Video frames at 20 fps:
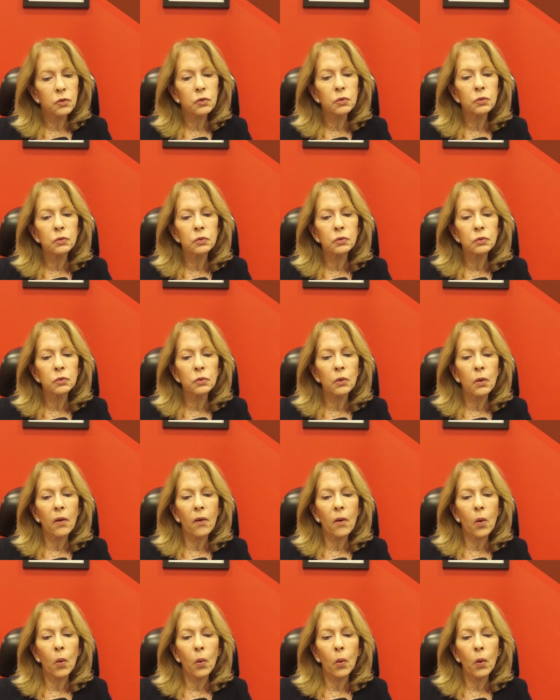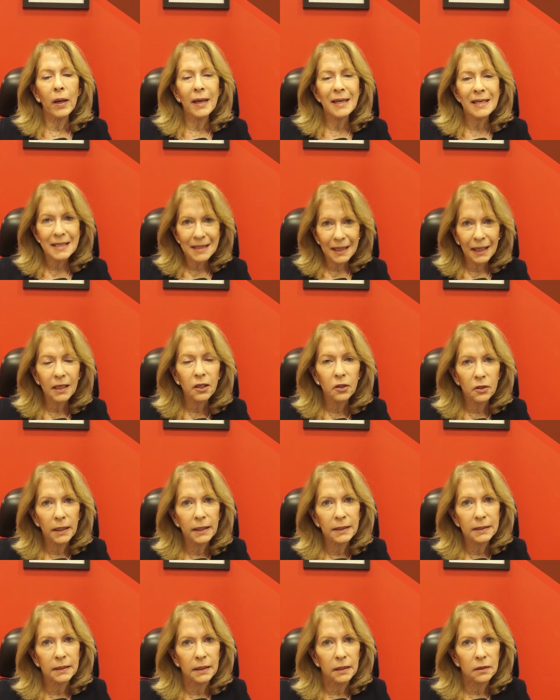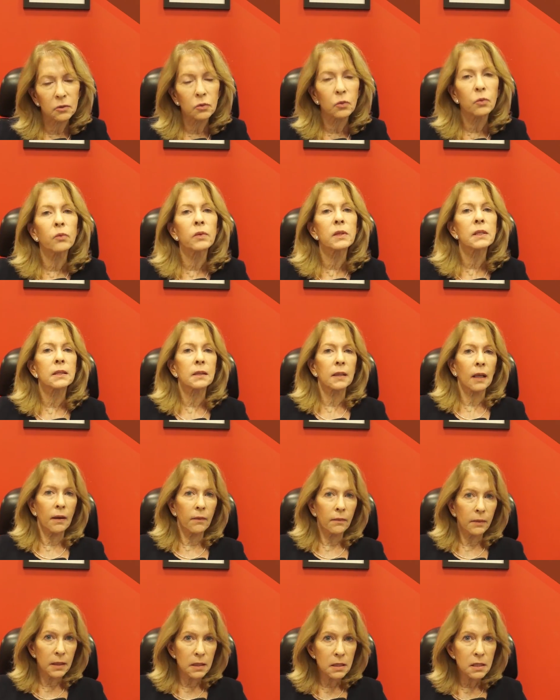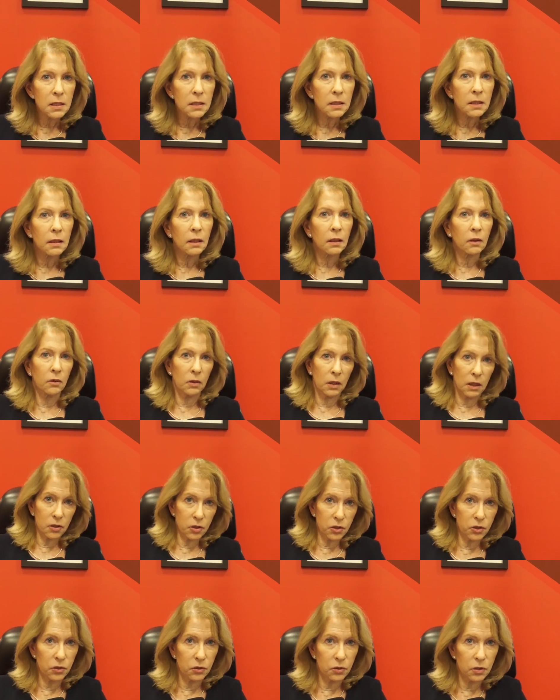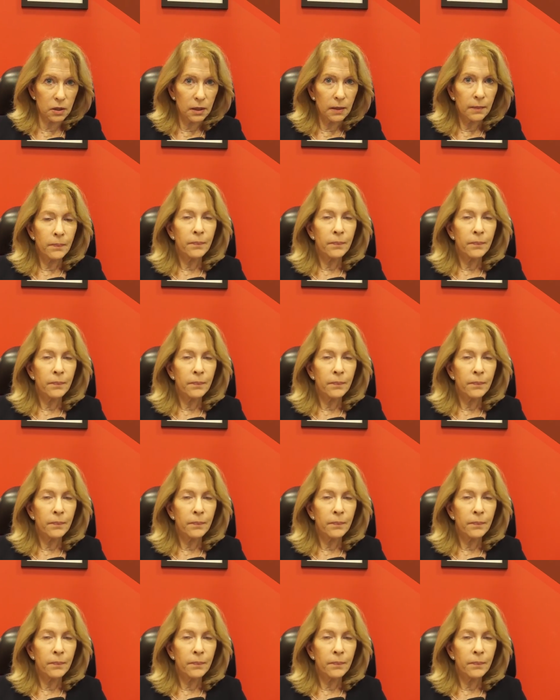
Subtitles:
to stay connected, to reestablish connections,